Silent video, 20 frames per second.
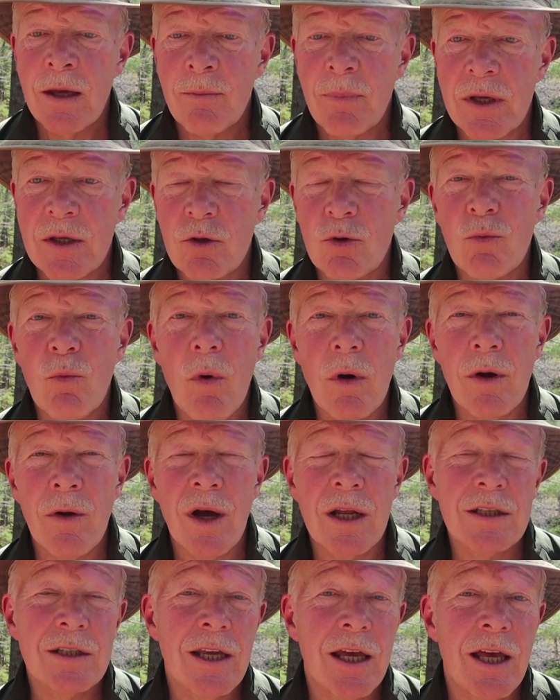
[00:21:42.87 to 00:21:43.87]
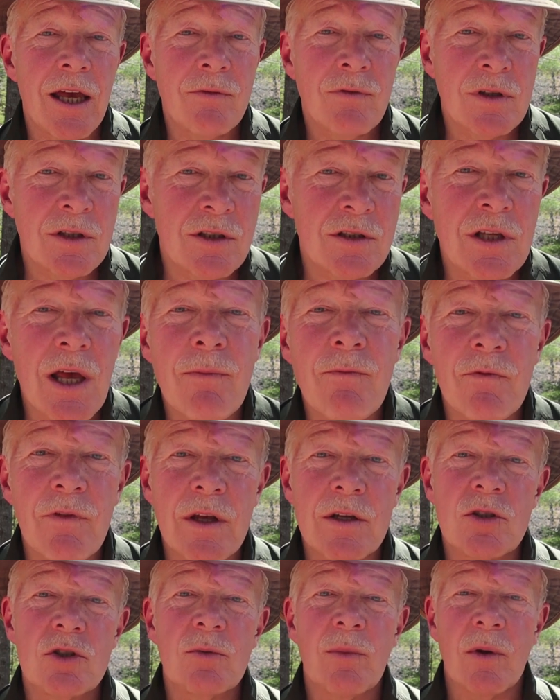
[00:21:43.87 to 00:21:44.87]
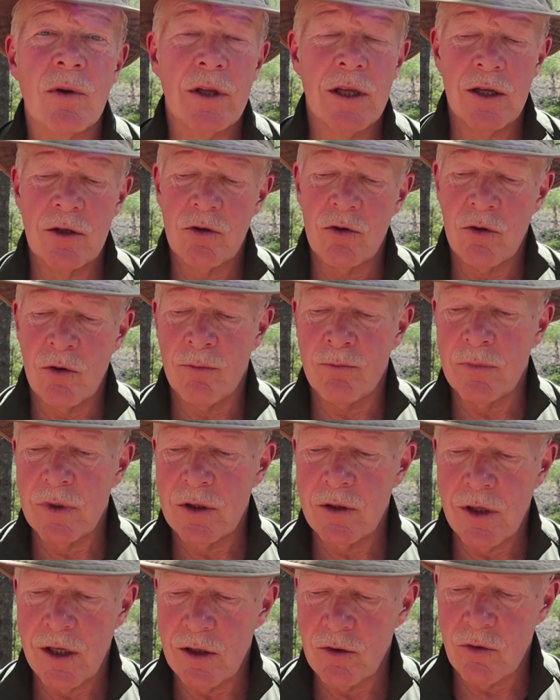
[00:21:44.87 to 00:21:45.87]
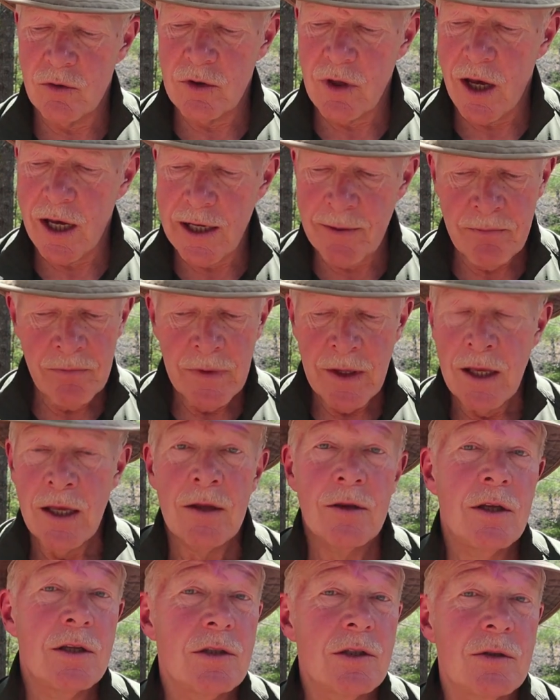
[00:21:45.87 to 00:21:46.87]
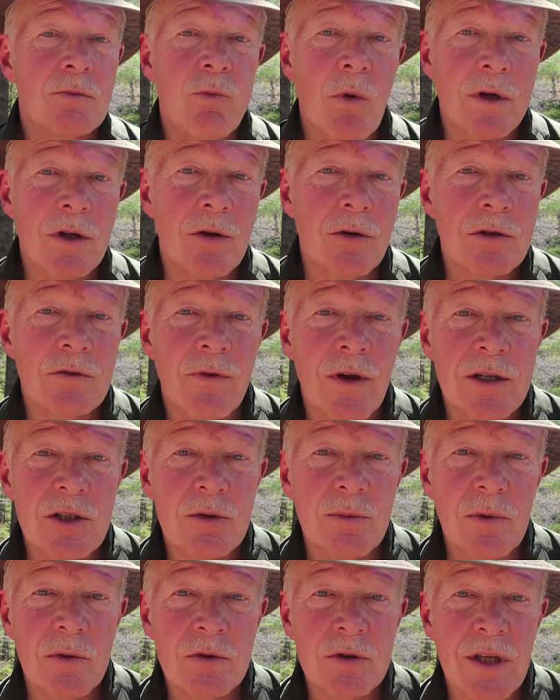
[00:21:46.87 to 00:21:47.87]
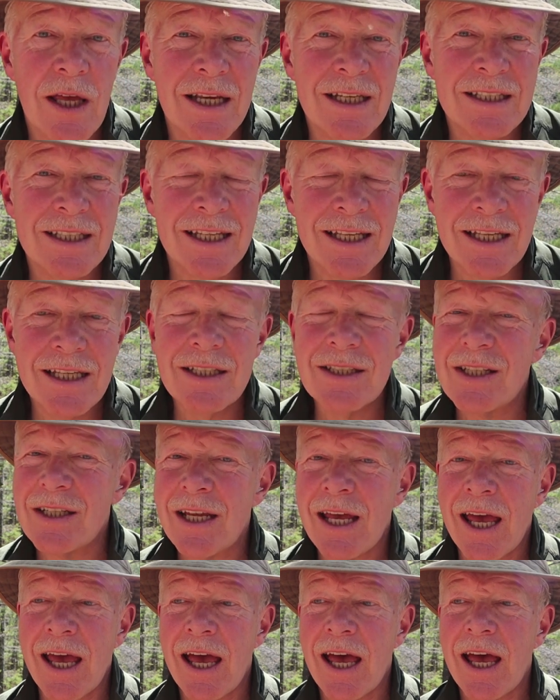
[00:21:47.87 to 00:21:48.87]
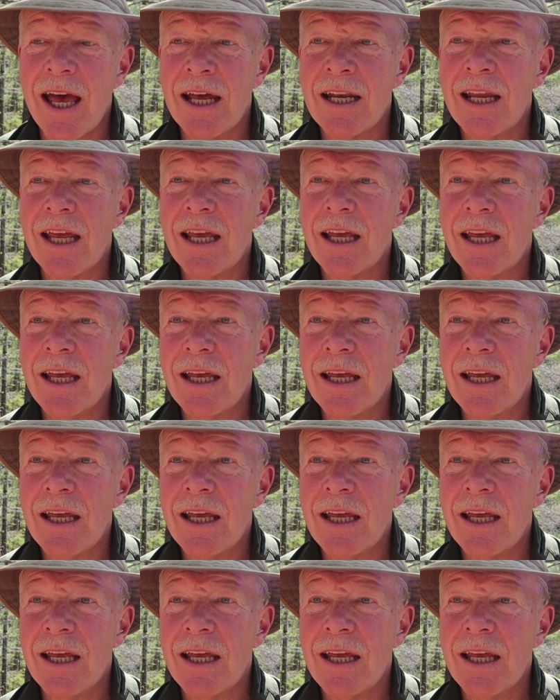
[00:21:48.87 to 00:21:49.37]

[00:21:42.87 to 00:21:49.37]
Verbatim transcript: but you want to have some vegetable in your in your diet, this is one of those vegetables that's easy to add,